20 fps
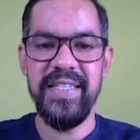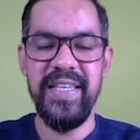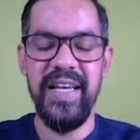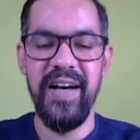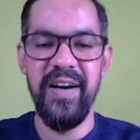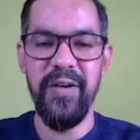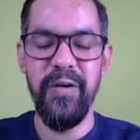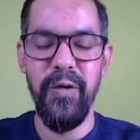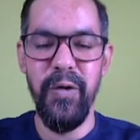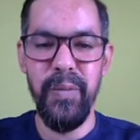
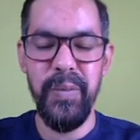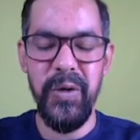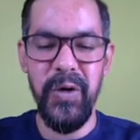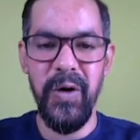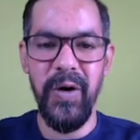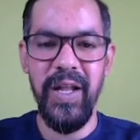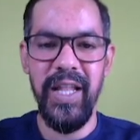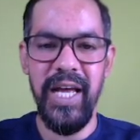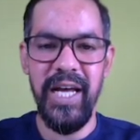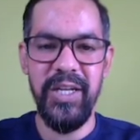hope you
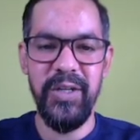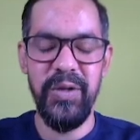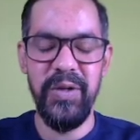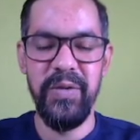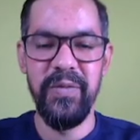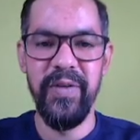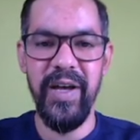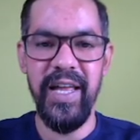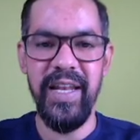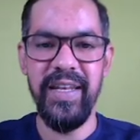all are
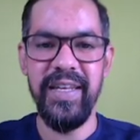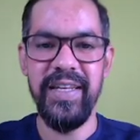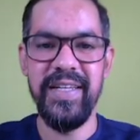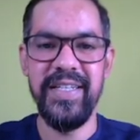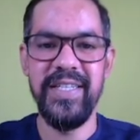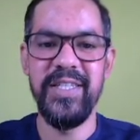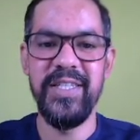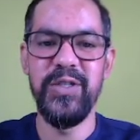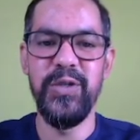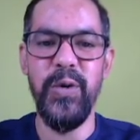doing well.
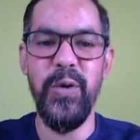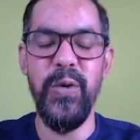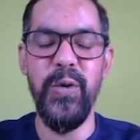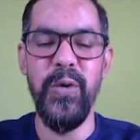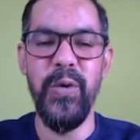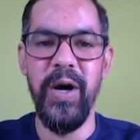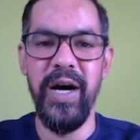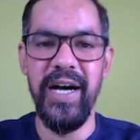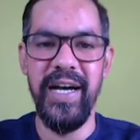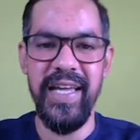
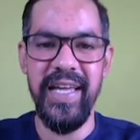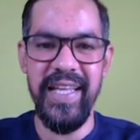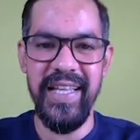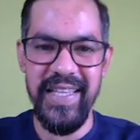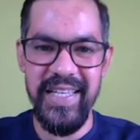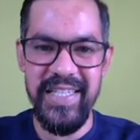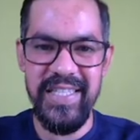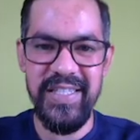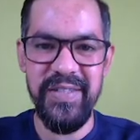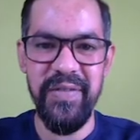
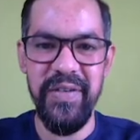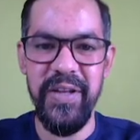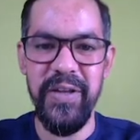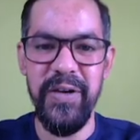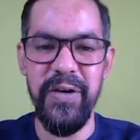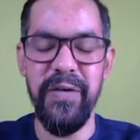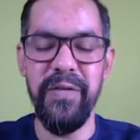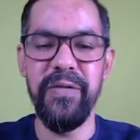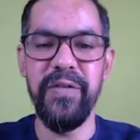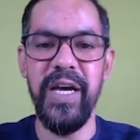In this
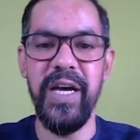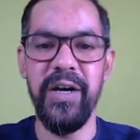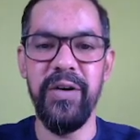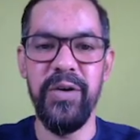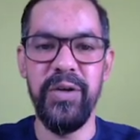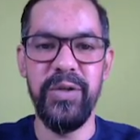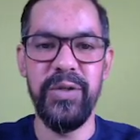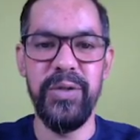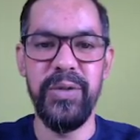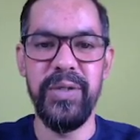video, we are
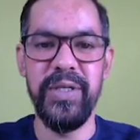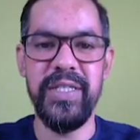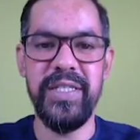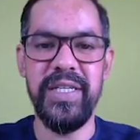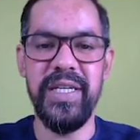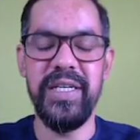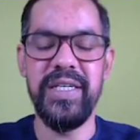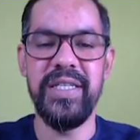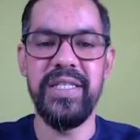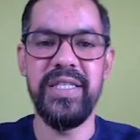going to
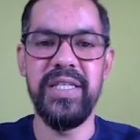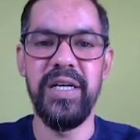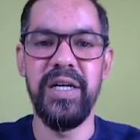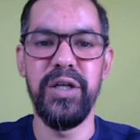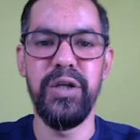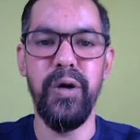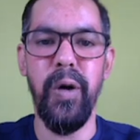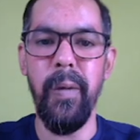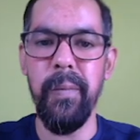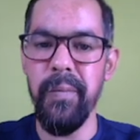discuss
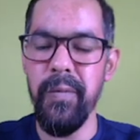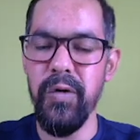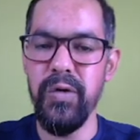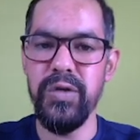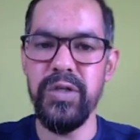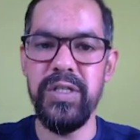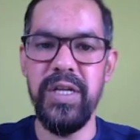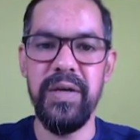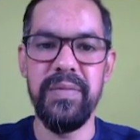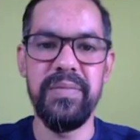
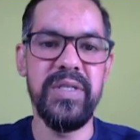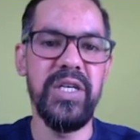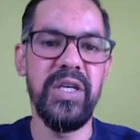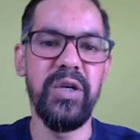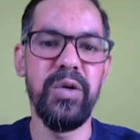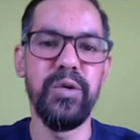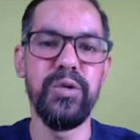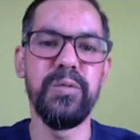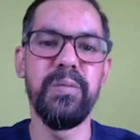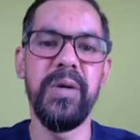topmost
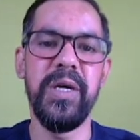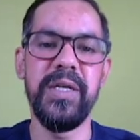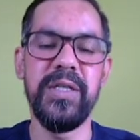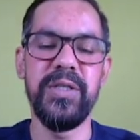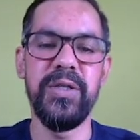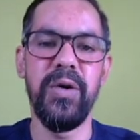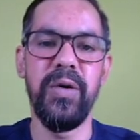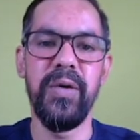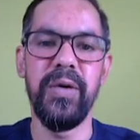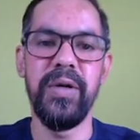MCQs
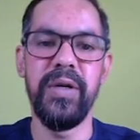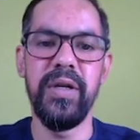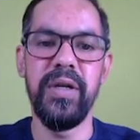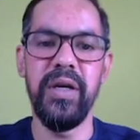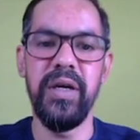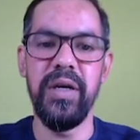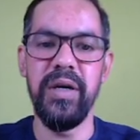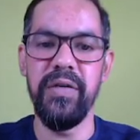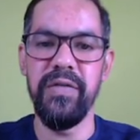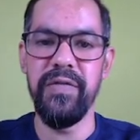based on
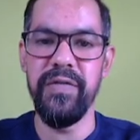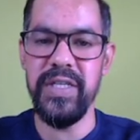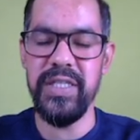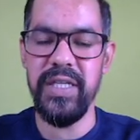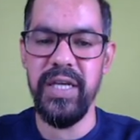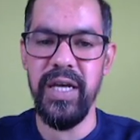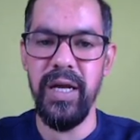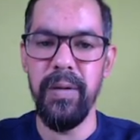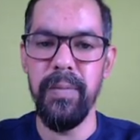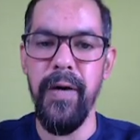
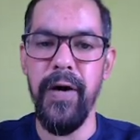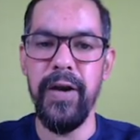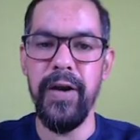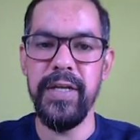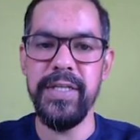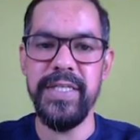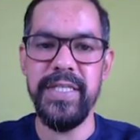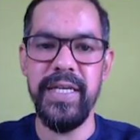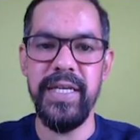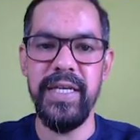fiscal
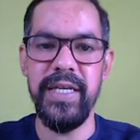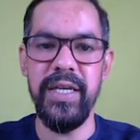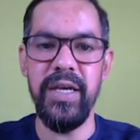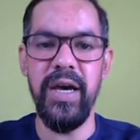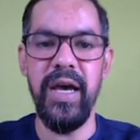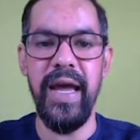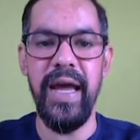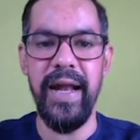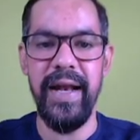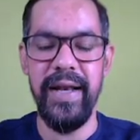policy
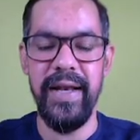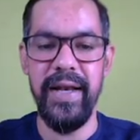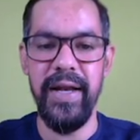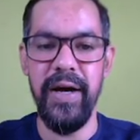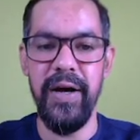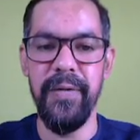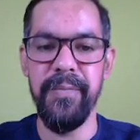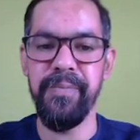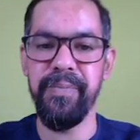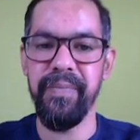and
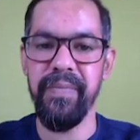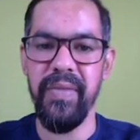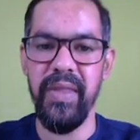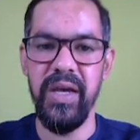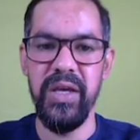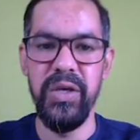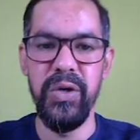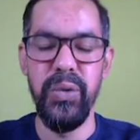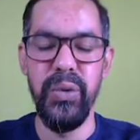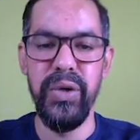
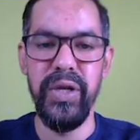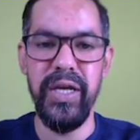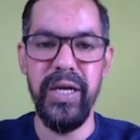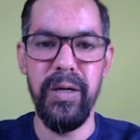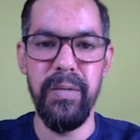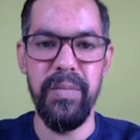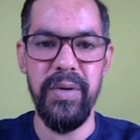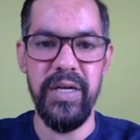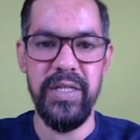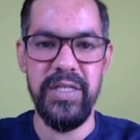
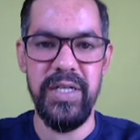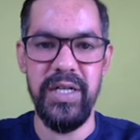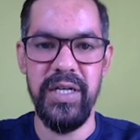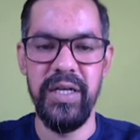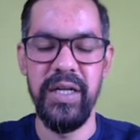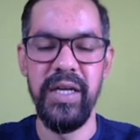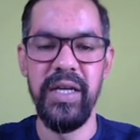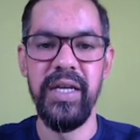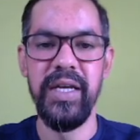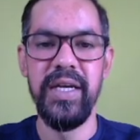union budget.
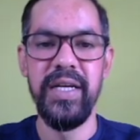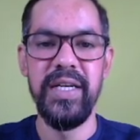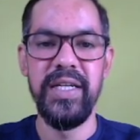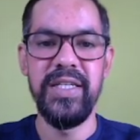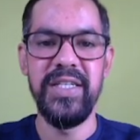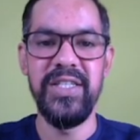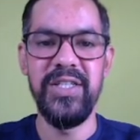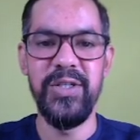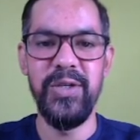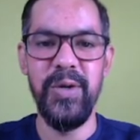
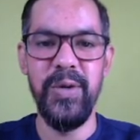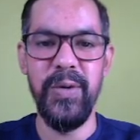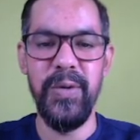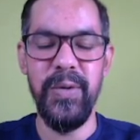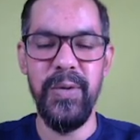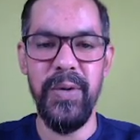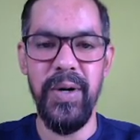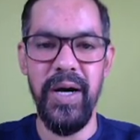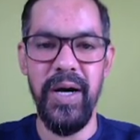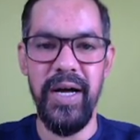
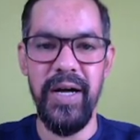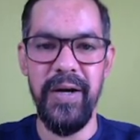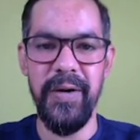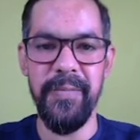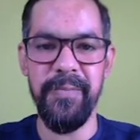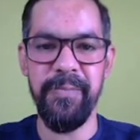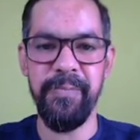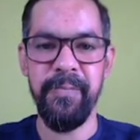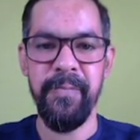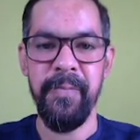So,
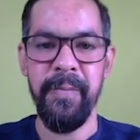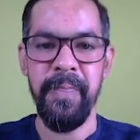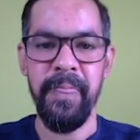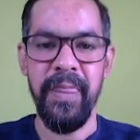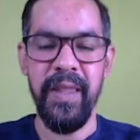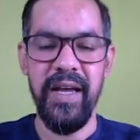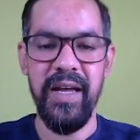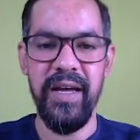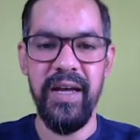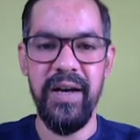
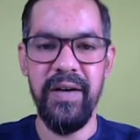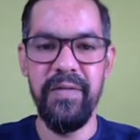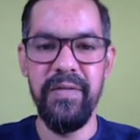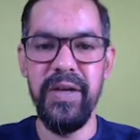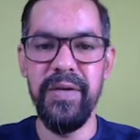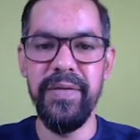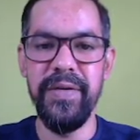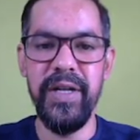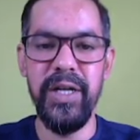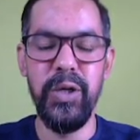um,
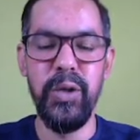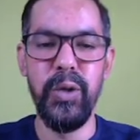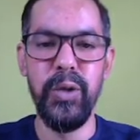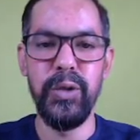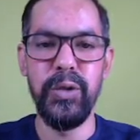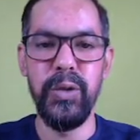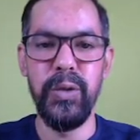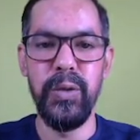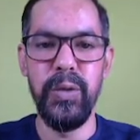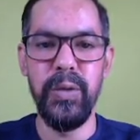we will
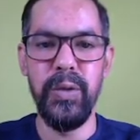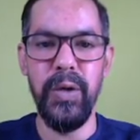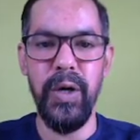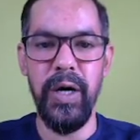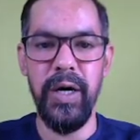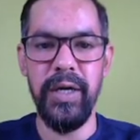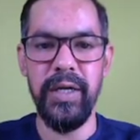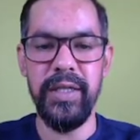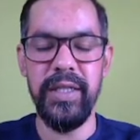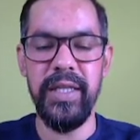go
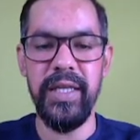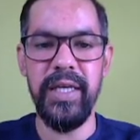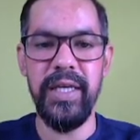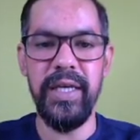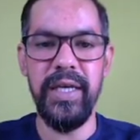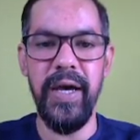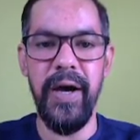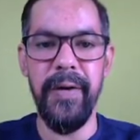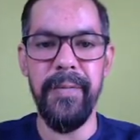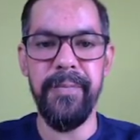through the